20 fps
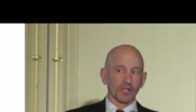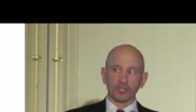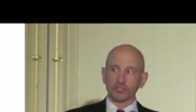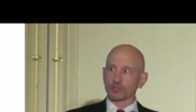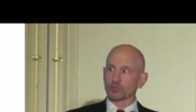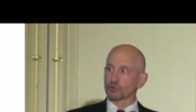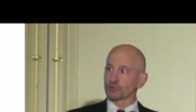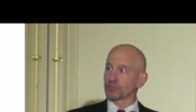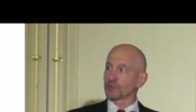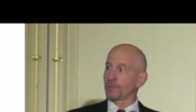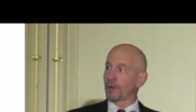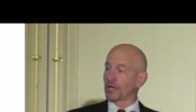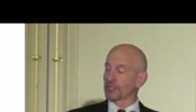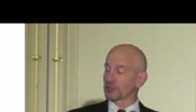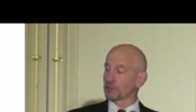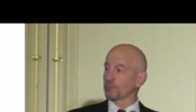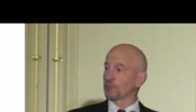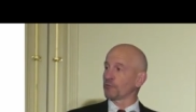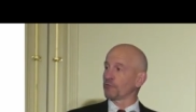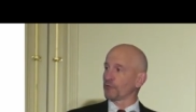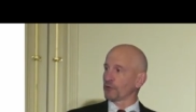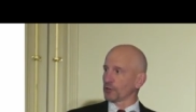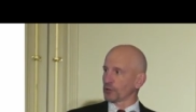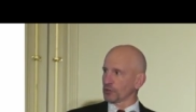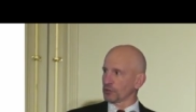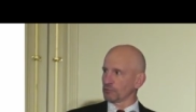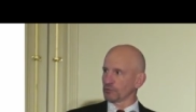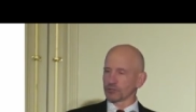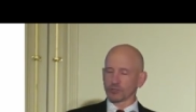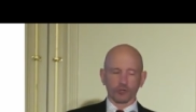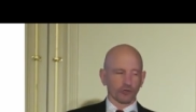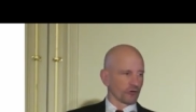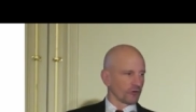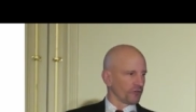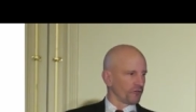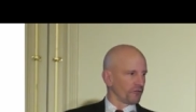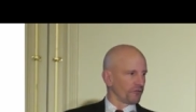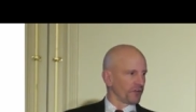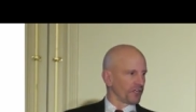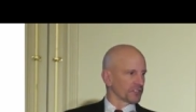is responsible for a good return
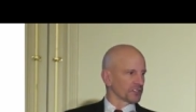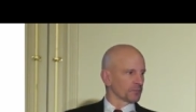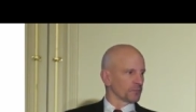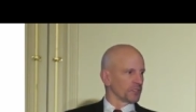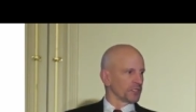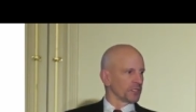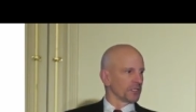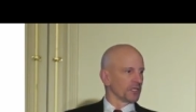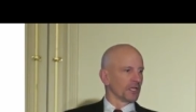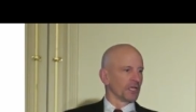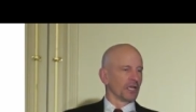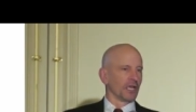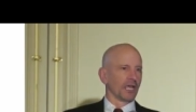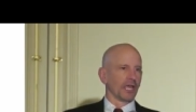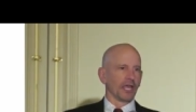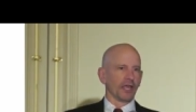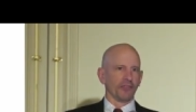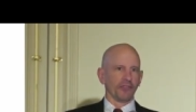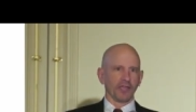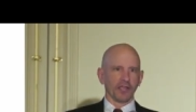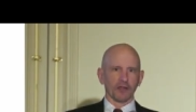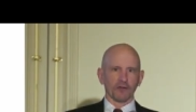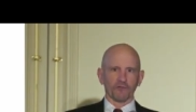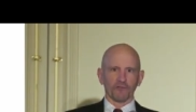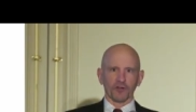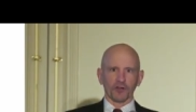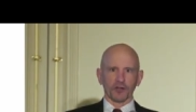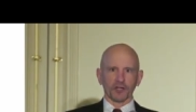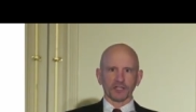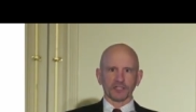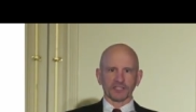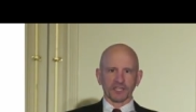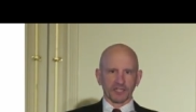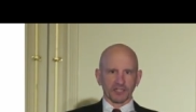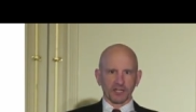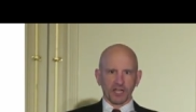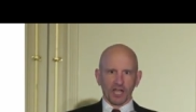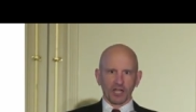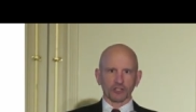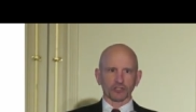on investment, and they are very
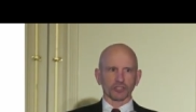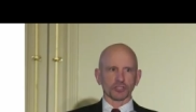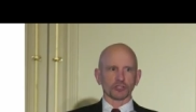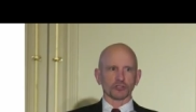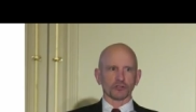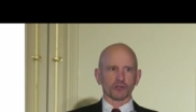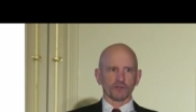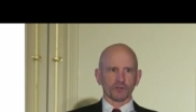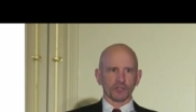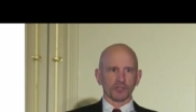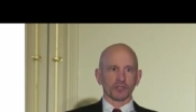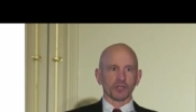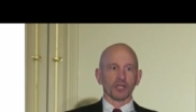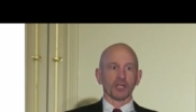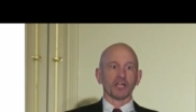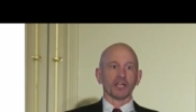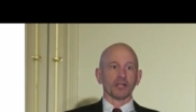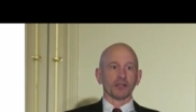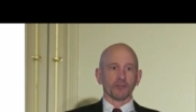technology-driven.